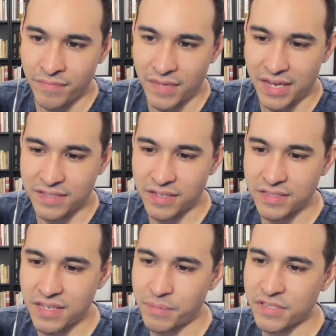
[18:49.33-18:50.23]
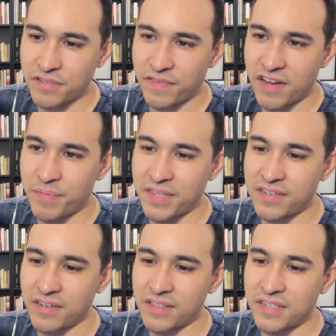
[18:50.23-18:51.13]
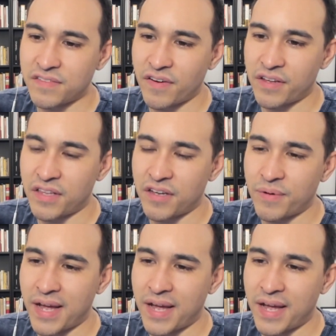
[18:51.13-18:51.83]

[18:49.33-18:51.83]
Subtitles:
Yeah, Ducklet's able to survive, but the Ducklet is very low.